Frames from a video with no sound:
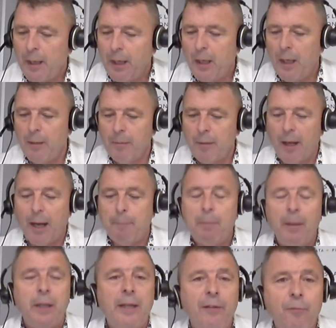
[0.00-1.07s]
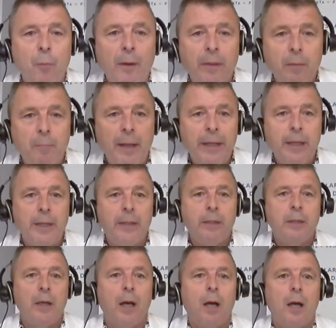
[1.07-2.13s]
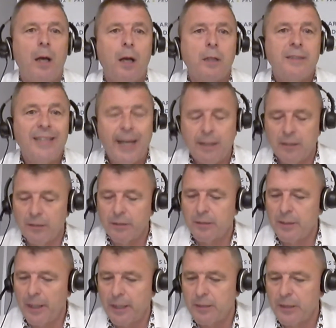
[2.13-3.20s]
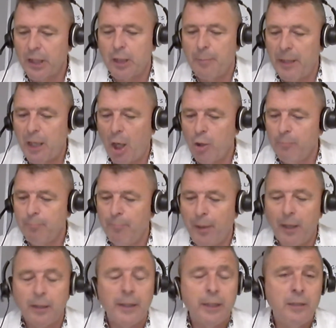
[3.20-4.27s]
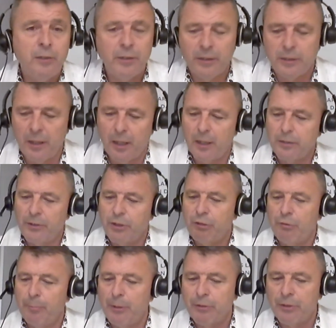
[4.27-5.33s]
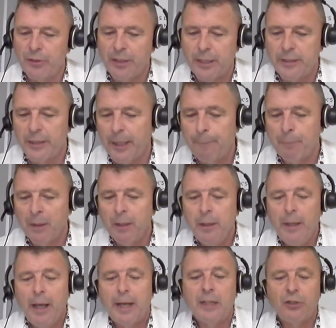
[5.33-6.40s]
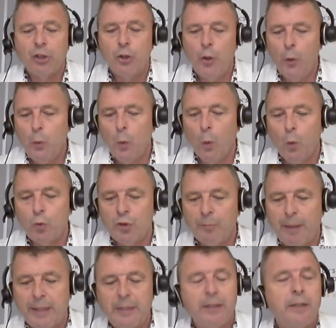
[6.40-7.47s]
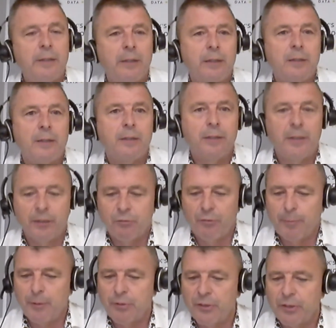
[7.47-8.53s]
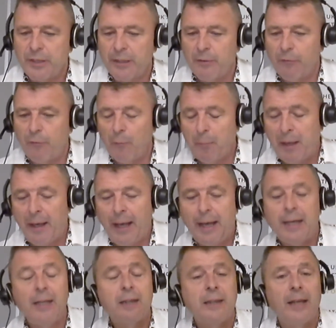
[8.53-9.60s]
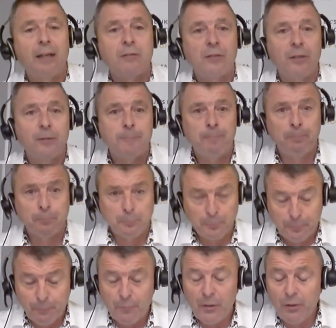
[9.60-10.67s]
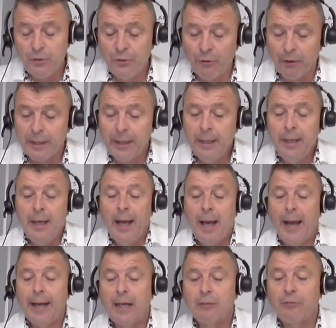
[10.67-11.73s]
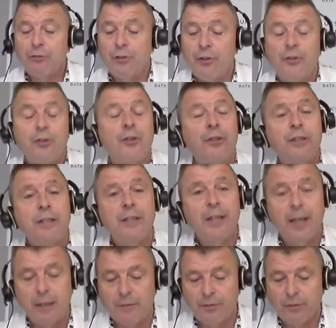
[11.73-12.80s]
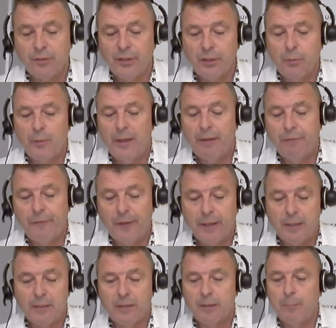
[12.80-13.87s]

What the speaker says: I believe one of the main tenants is going to be Home Bargains distribution centre. And it's a new automated distribution centre of about 830,000 square feet.